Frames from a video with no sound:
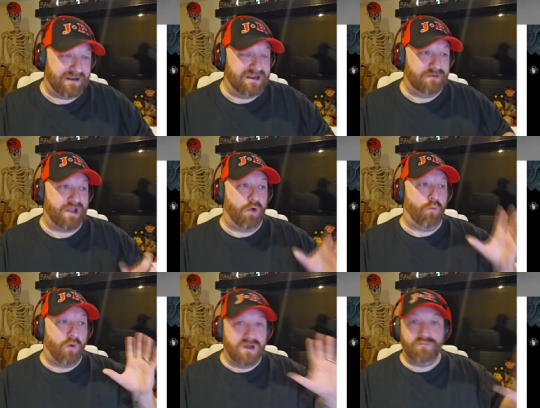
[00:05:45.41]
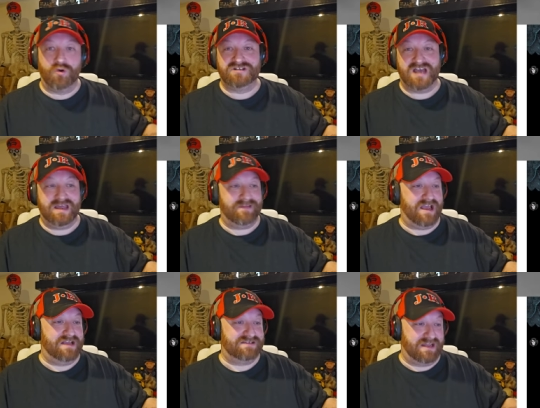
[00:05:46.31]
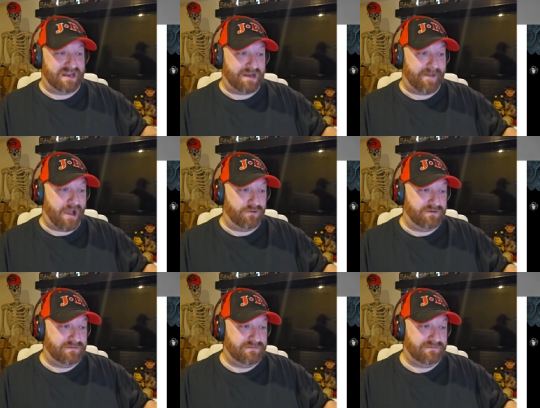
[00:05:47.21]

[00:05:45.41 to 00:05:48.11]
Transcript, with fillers: All right, here we go. One more time, guys, and then I'm out.